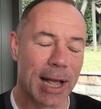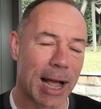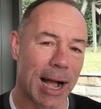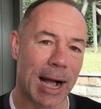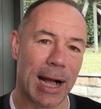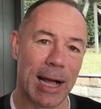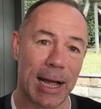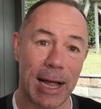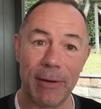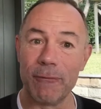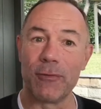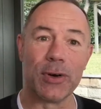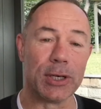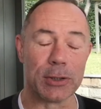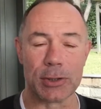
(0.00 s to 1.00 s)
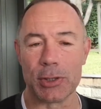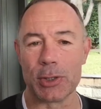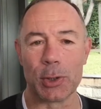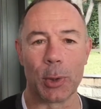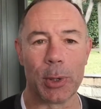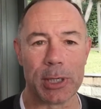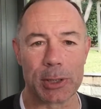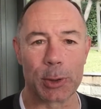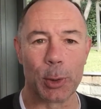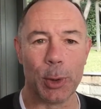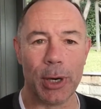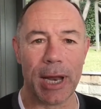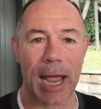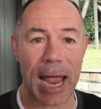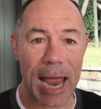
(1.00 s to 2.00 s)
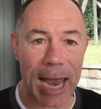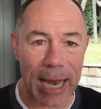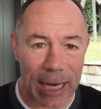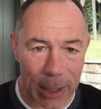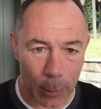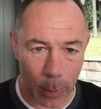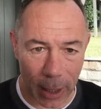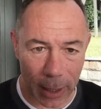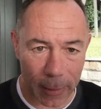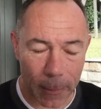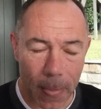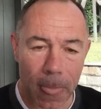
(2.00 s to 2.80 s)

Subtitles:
And Frills is always good anyway.